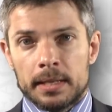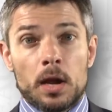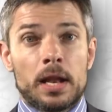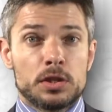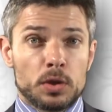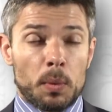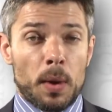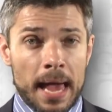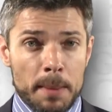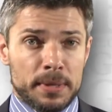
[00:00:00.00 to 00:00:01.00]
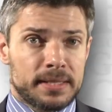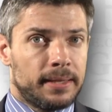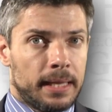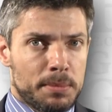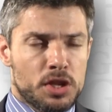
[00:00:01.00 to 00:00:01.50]
Now let's look at what happens in
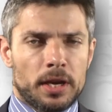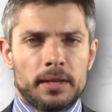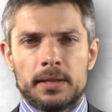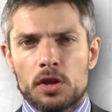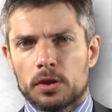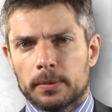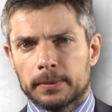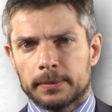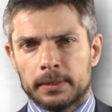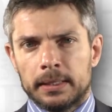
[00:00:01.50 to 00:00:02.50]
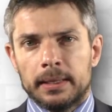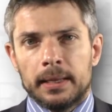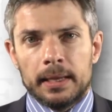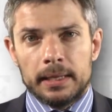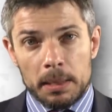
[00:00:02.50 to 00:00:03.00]
the imaging condition.
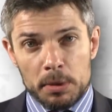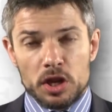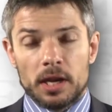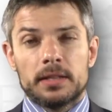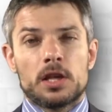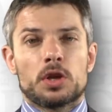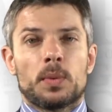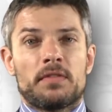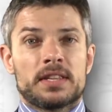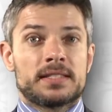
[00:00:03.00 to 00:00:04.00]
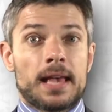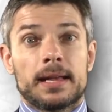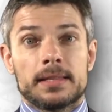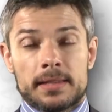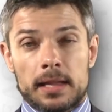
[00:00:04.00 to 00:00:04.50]
In the imaging condition, we have a
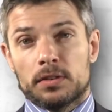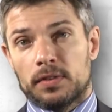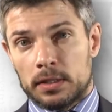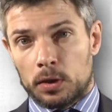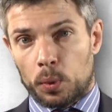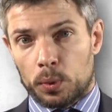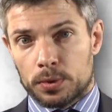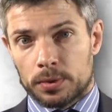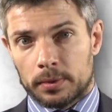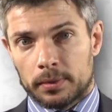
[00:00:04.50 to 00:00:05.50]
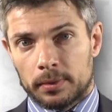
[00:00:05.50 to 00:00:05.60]
second set of integrals.